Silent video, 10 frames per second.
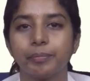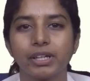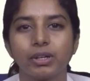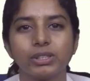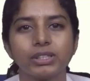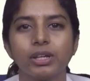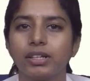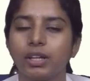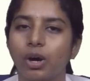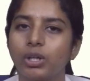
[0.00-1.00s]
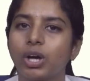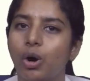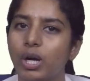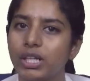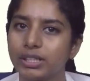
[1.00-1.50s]
because not
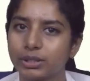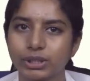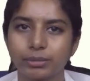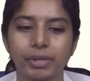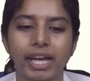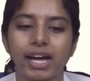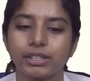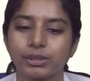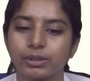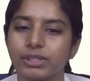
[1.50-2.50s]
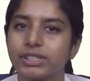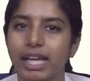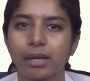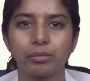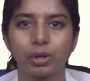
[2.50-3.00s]
all the roots may undergo the
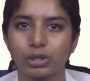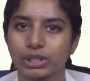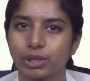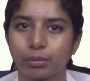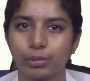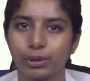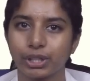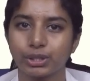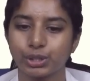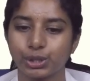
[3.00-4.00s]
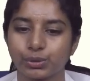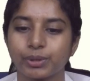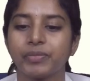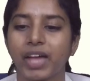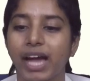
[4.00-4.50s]
same loss of supporting tissues,